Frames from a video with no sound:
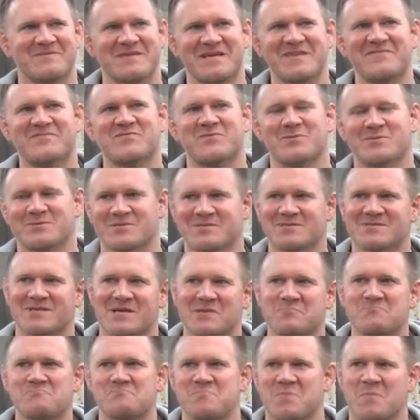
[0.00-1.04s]
influences,
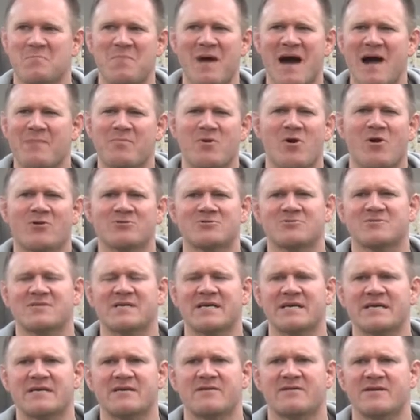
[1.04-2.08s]
like the pop culture
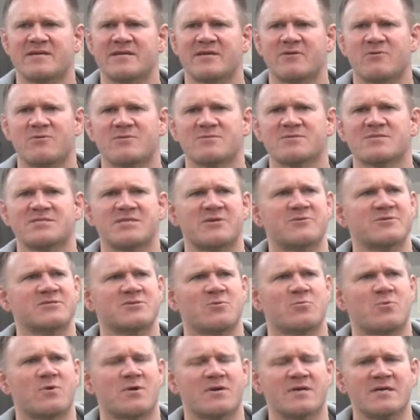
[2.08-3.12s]
thing. I did a whole series
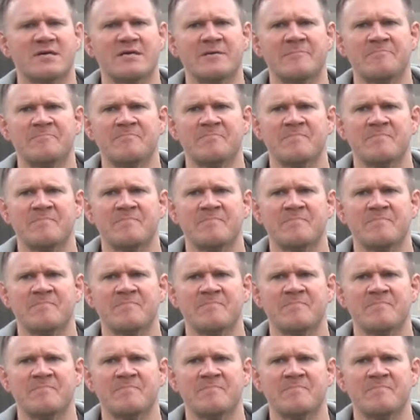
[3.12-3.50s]
of work